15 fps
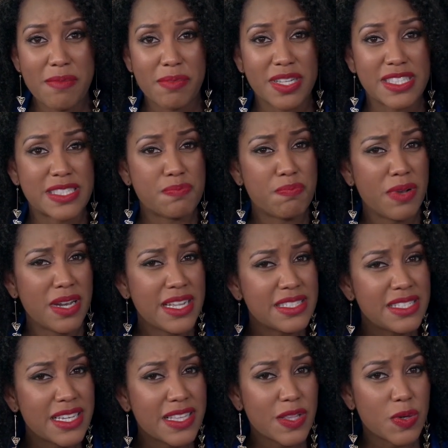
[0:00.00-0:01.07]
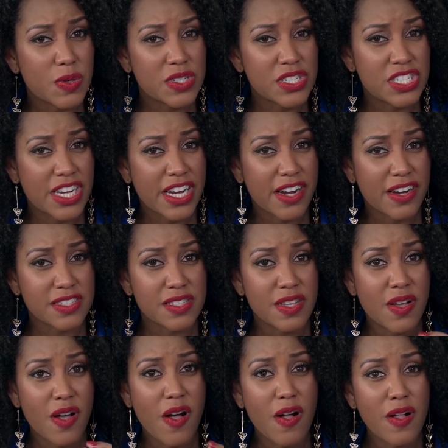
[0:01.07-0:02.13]
But splitting those shares
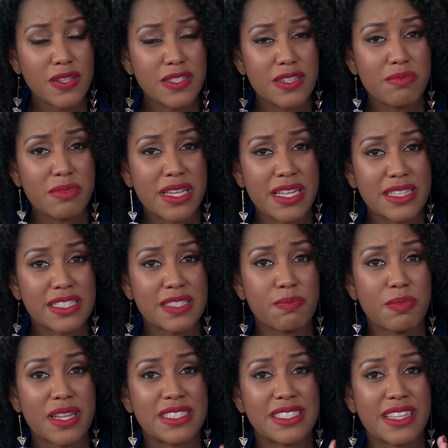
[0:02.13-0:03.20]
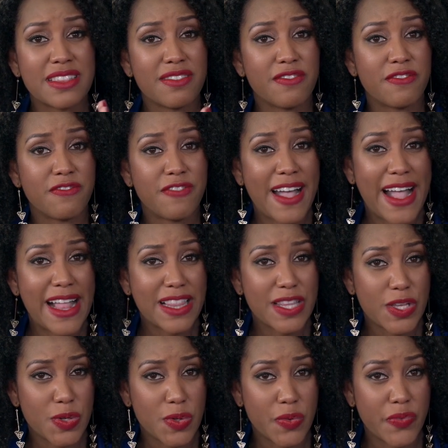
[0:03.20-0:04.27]
also means splitting the
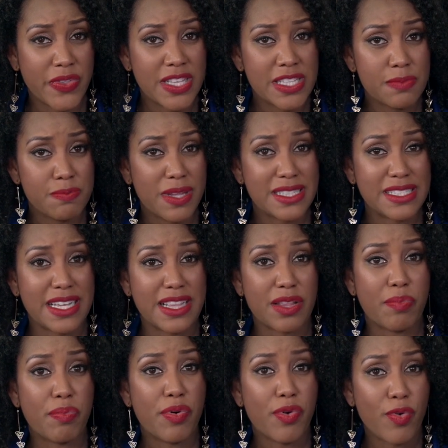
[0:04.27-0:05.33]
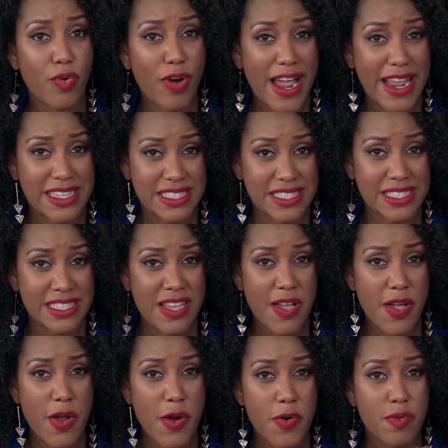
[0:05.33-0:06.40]
value, splitting the price.
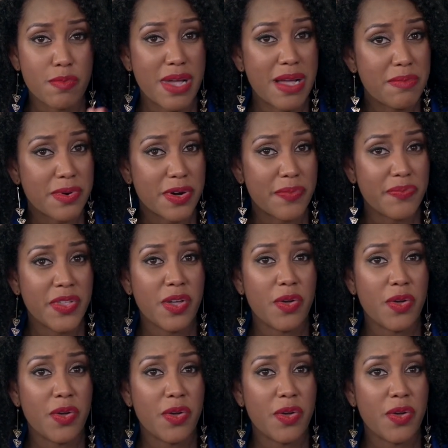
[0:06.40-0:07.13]
Remember,